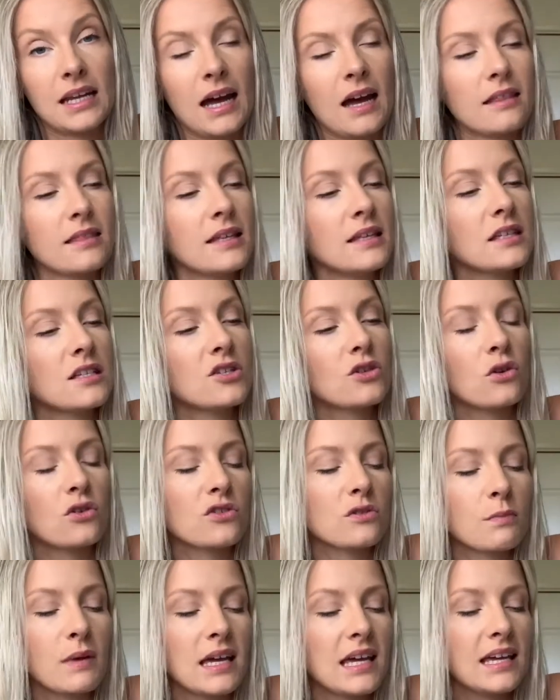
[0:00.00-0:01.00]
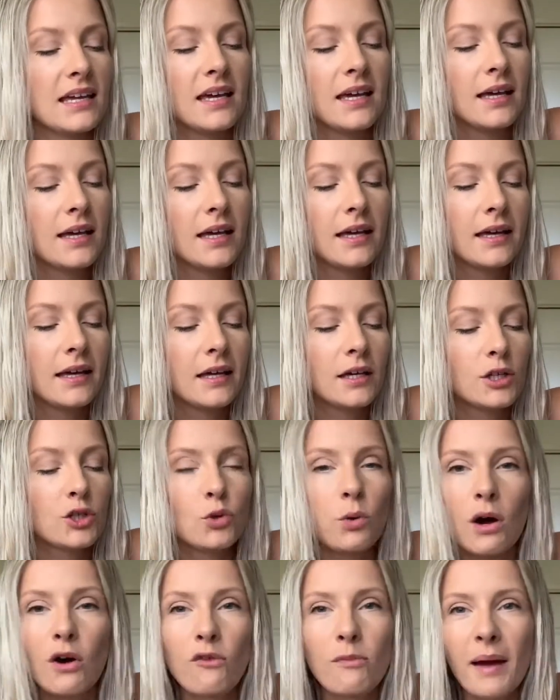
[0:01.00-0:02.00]
I think this cost me
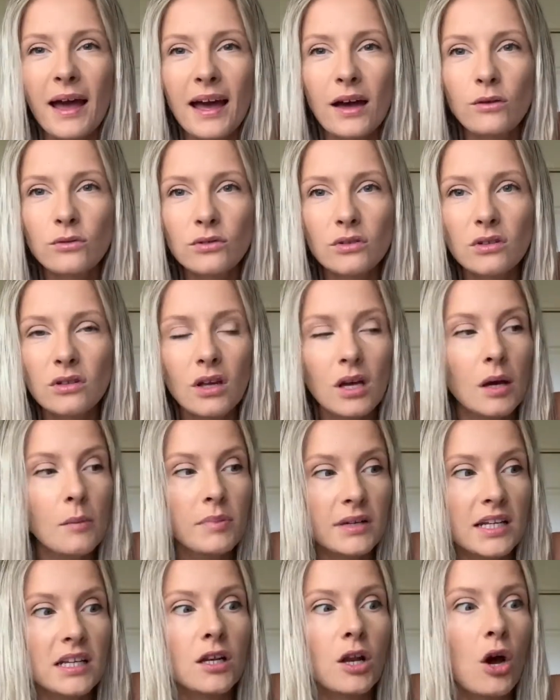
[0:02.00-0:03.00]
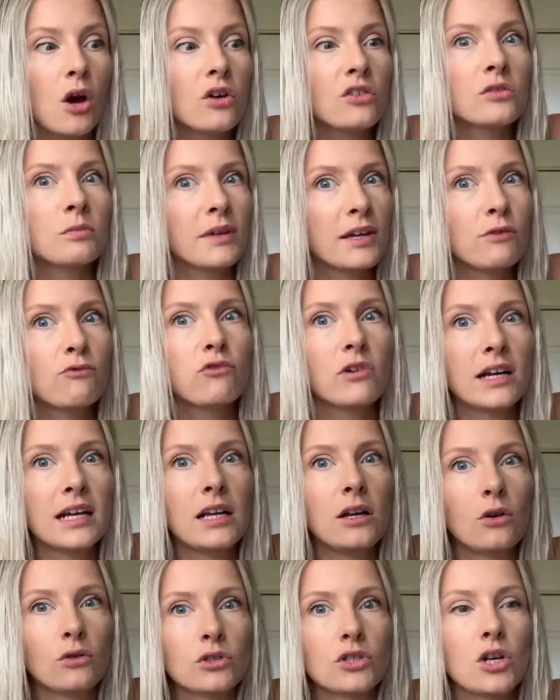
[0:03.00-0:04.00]
£12, but it lasts me a really
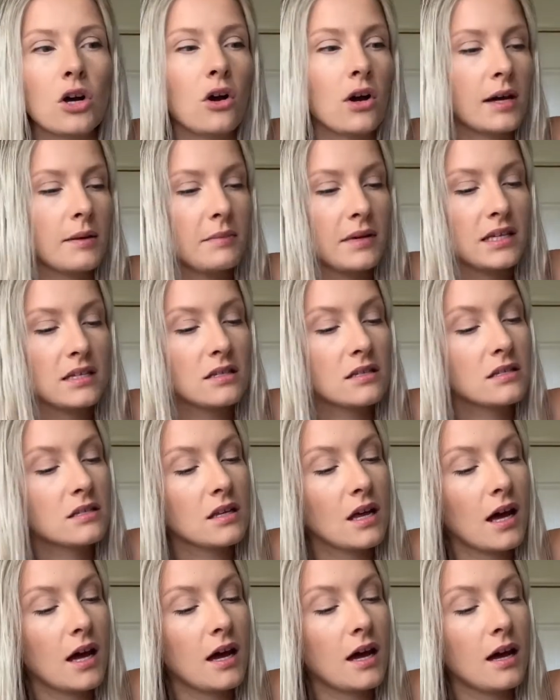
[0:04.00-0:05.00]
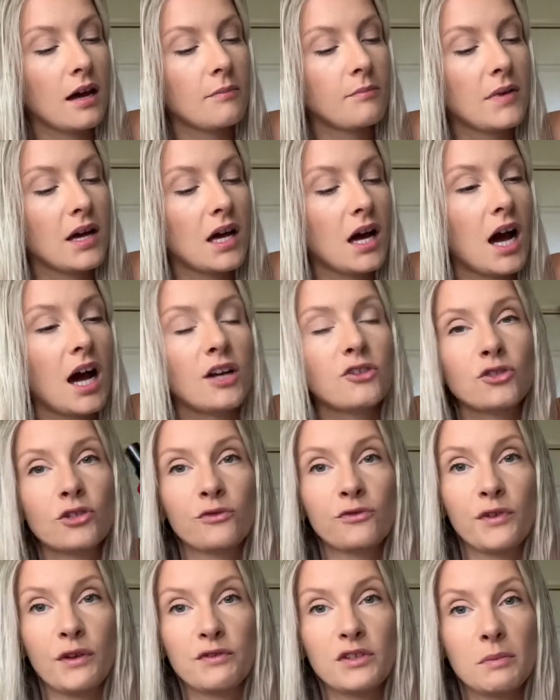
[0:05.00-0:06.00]
long time. It's
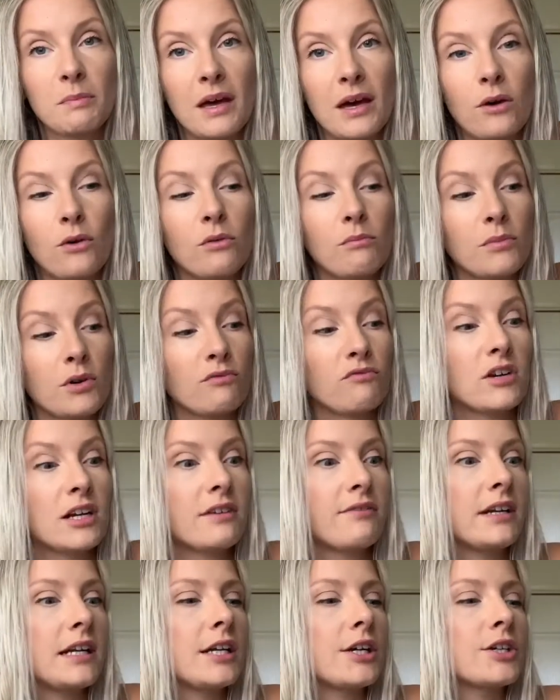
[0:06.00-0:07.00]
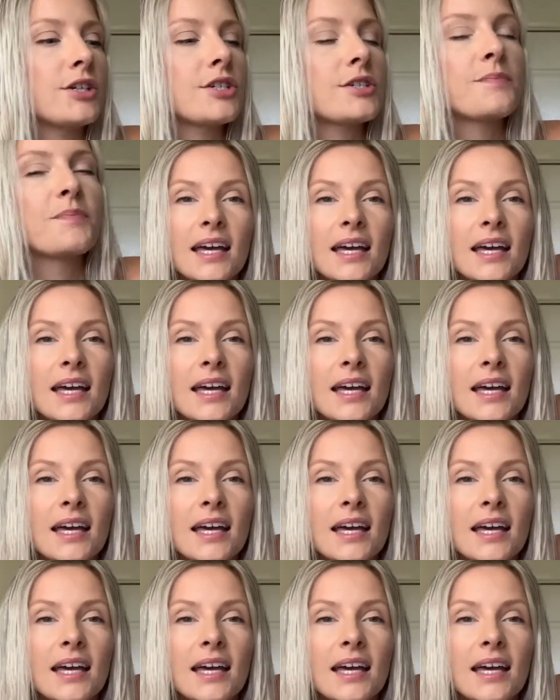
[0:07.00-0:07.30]
150ml, but really, really good.